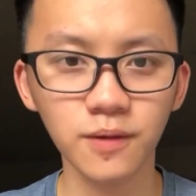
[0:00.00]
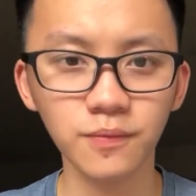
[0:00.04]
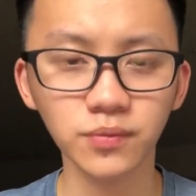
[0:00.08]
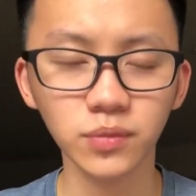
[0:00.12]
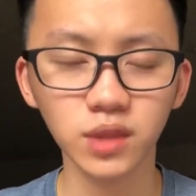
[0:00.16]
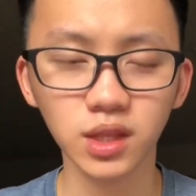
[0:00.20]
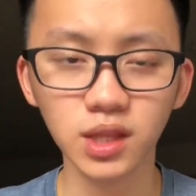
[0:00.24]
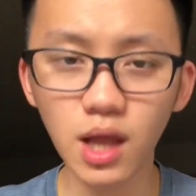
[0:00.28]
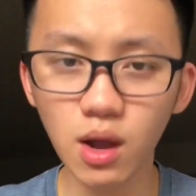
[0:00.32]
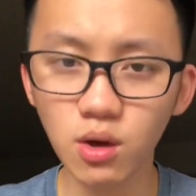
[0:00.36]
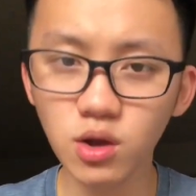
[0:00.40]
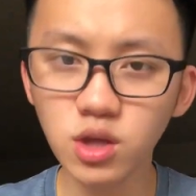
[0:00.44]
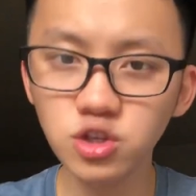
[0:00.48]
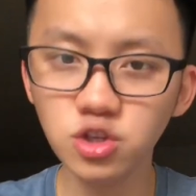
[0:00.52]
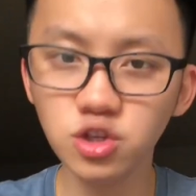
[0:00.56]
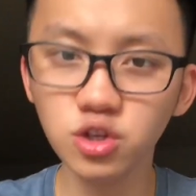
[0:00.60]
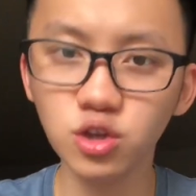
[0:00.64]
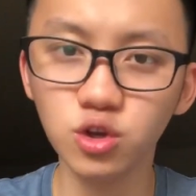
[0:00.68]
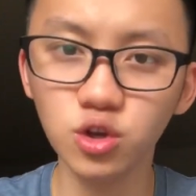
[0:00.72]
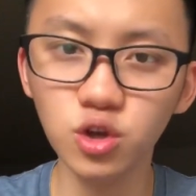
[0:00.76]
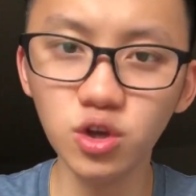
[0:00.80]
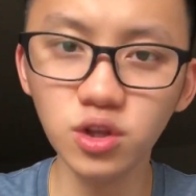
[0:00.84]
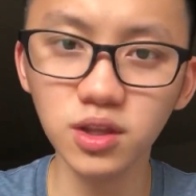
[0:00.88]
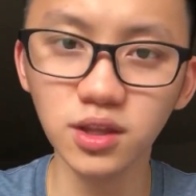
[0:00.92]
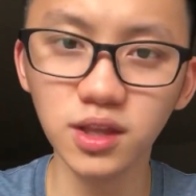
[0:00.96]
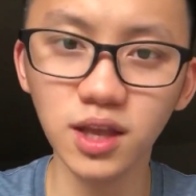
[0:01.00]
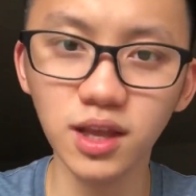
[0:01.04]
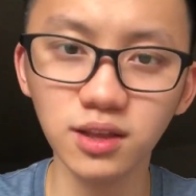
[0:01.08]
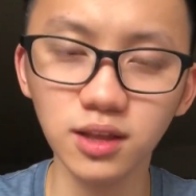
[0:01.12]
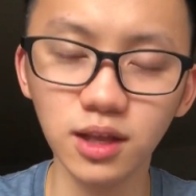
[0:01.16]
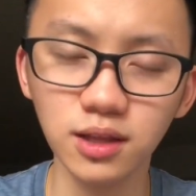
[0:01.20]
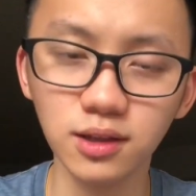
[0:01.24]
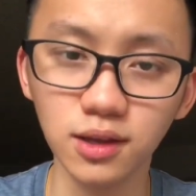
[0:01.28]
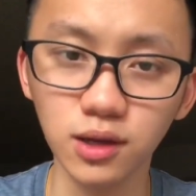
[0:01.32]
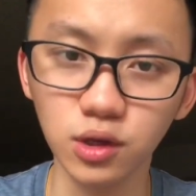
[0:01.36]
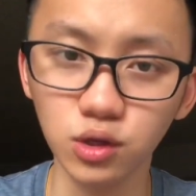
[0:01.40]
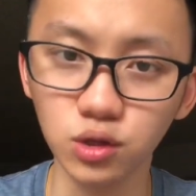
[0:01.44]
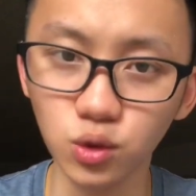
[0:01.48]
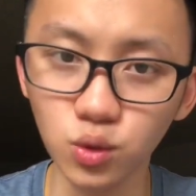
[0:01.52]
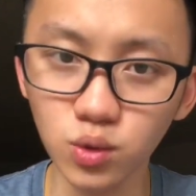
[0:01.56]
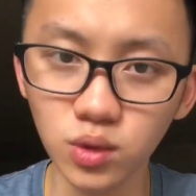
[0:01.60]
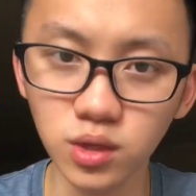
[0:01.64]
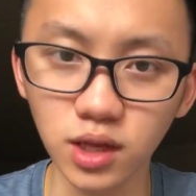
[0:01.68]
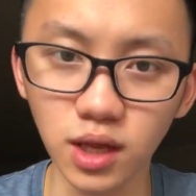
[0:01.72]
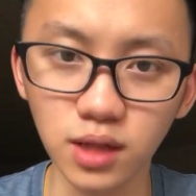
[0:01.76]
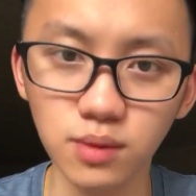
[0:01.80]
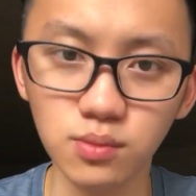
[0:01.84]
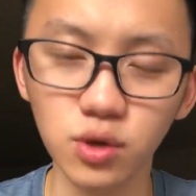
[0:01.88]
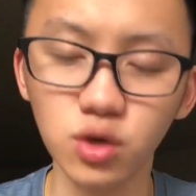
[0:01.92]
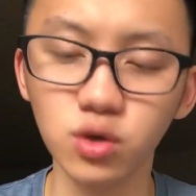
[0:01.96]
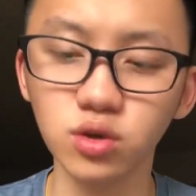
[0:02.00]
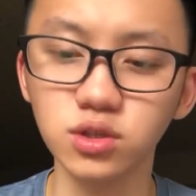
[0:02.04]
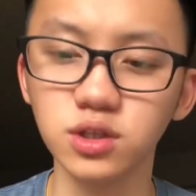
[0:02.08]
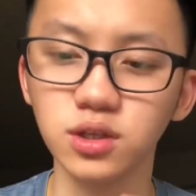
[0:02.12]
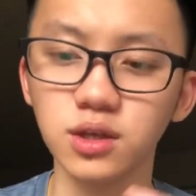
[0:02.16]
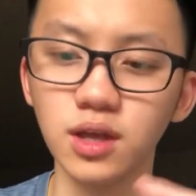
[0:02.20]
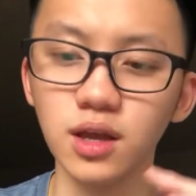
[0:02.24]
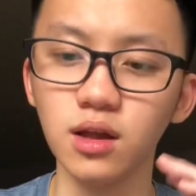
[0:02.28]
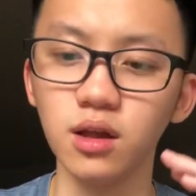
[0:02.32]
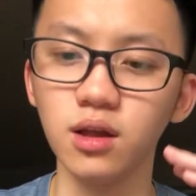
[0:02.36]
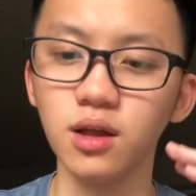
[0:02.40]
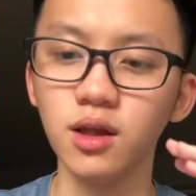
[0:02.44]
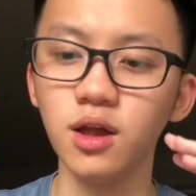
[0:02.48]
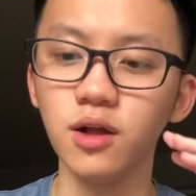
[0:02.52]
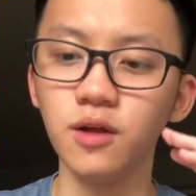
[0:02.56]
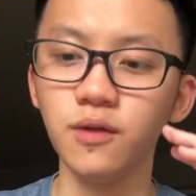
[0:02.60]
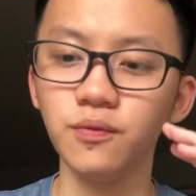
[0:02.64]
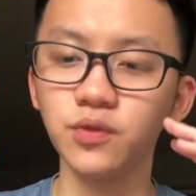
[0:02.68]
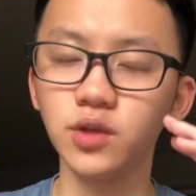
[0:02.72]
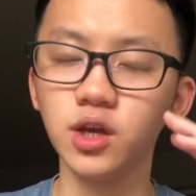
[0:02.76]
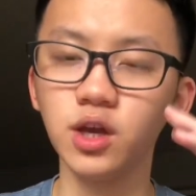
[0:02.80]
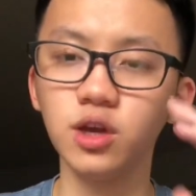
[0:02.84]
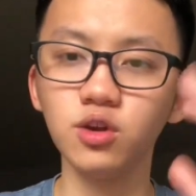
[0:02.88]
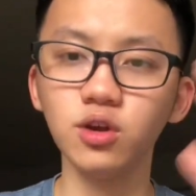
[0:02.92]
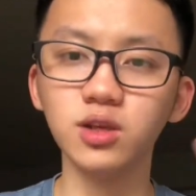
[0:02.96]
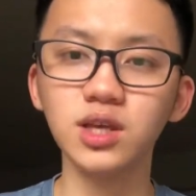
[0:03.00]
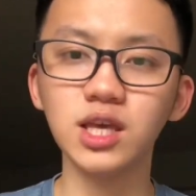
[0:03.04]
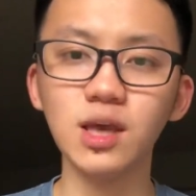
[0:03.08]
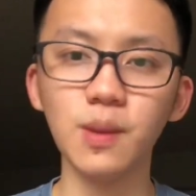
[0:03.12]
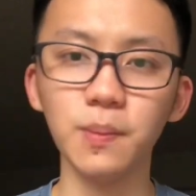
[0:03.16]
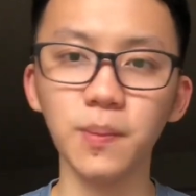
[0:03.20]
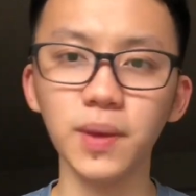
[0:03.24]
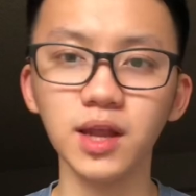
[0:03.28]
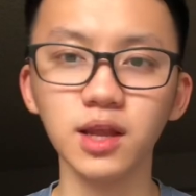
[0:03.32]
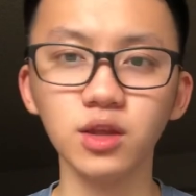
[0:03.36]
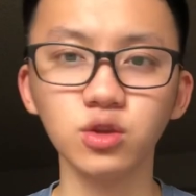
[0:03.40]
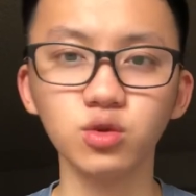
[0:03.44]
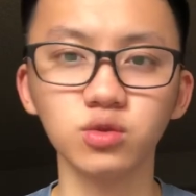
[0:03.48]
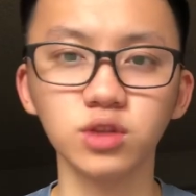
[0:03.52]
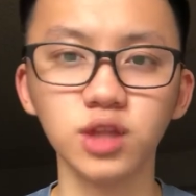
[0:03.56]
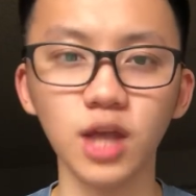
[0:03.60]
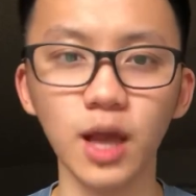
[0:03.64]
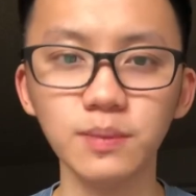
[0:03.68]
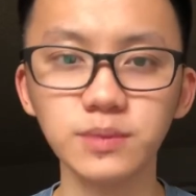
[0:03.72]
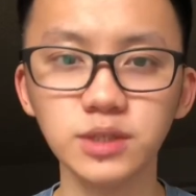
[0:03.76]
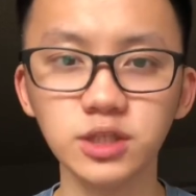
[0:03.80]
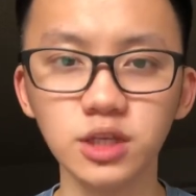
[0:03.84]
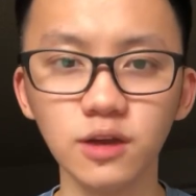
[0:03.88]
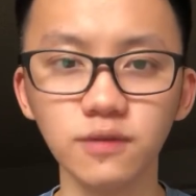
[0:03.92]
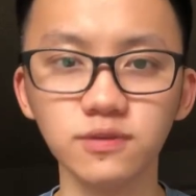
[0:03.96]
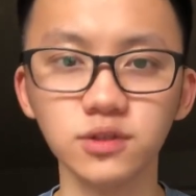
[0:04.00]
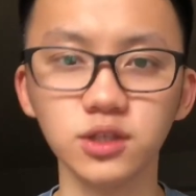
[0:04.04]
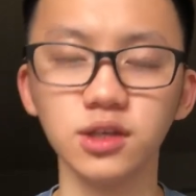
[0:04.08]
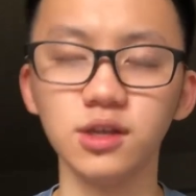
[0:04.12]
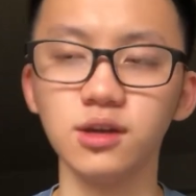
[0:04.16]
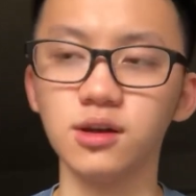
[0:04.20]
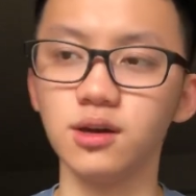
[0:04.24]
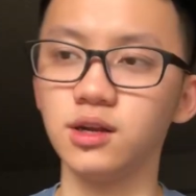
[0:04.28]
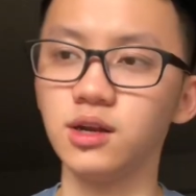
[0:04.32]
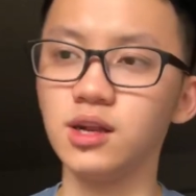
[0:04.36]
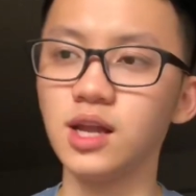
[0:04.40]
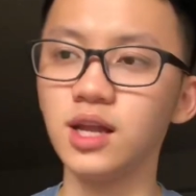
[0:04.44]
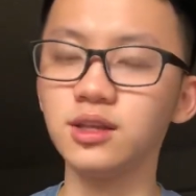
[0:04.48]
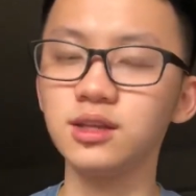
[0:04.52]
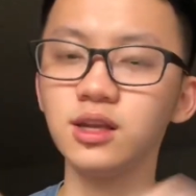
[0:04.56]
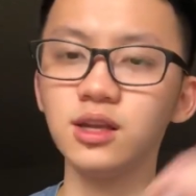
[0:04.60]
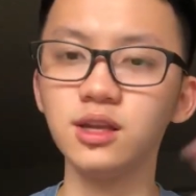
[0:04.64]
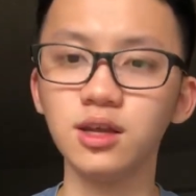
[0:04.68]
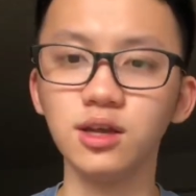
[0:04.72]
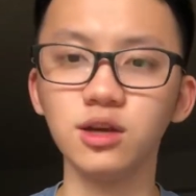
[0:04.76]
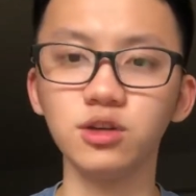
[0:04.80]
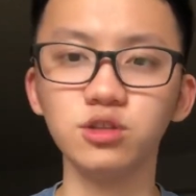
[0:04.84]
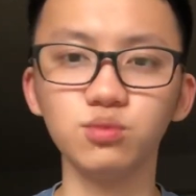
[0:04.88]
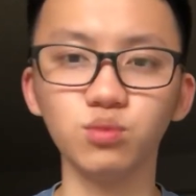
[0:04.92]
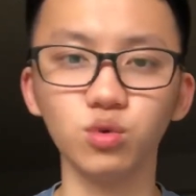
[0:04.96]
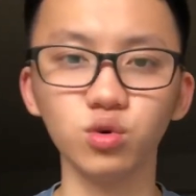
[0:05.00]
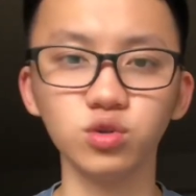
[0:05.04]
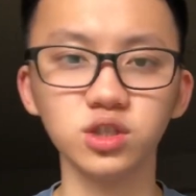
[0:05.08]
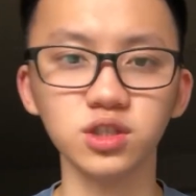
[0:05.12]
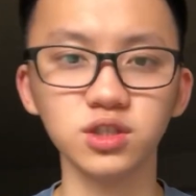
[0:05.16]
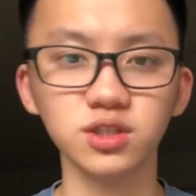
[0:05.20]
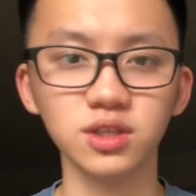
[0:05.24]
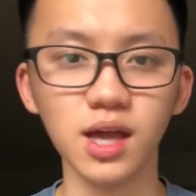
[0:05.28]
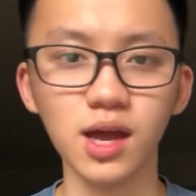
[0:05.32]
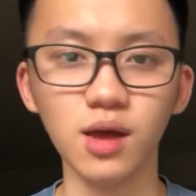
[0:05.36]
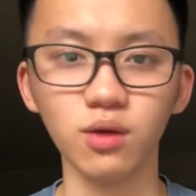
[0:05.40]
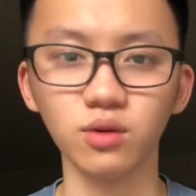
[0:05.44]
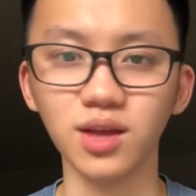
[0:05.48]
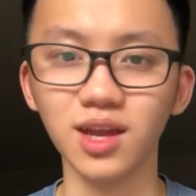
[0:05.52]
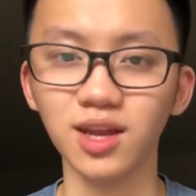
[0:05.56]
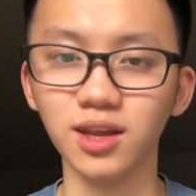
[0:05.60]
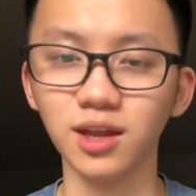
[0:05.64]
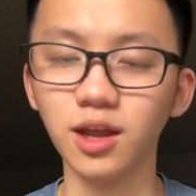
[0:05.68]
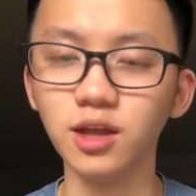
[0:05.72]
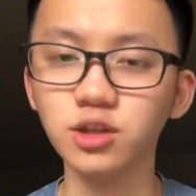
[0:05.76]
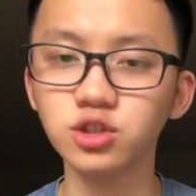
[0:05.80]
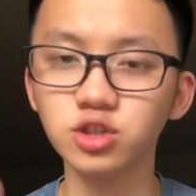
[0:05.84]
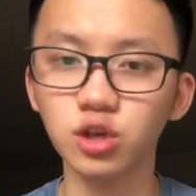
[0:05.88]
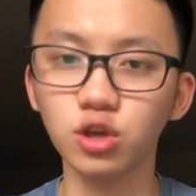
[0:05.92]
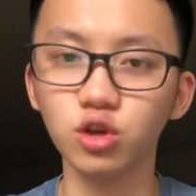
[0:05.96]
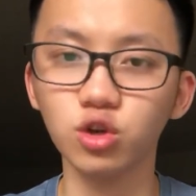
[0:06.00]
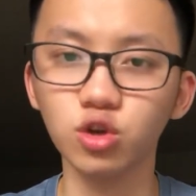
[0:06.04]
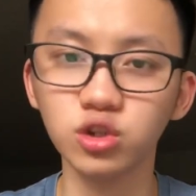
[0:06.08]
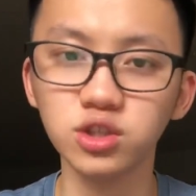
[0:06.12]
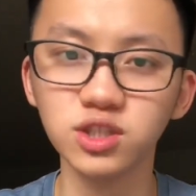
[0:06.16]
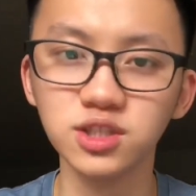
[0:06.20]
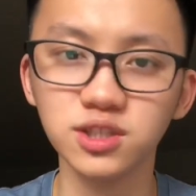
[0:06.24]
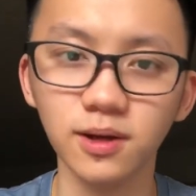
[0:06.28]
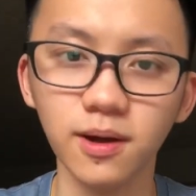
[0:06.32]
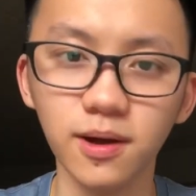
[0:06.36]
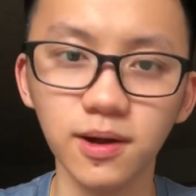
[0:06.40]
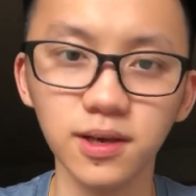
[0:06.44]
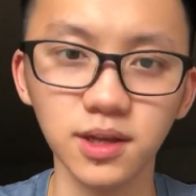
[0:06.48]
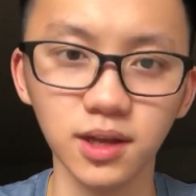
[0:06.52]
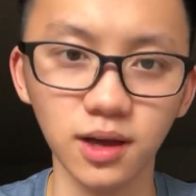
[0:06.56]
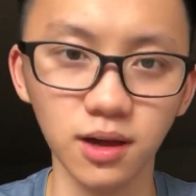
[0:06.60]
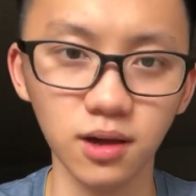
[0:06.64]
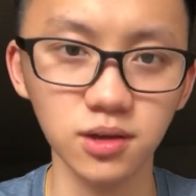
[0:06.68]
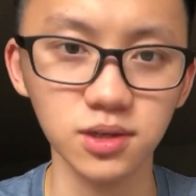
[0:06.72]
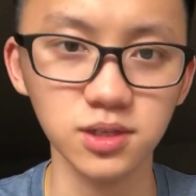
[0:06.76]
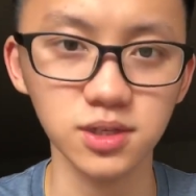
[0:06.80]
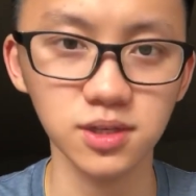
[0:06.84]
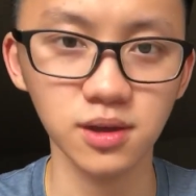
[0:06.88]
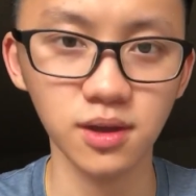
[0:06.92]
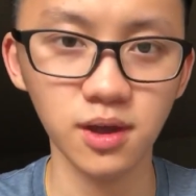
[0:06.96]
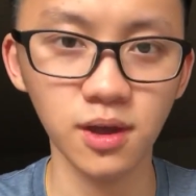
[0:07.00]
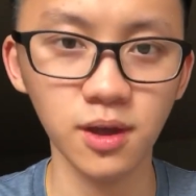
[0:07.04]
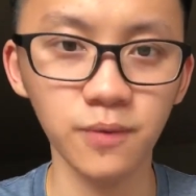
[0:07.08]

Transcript: Now, it's a good thing that they are doing that because they're not keeping it to themselves. They are letting their emotions out. And it's a good sign, guys.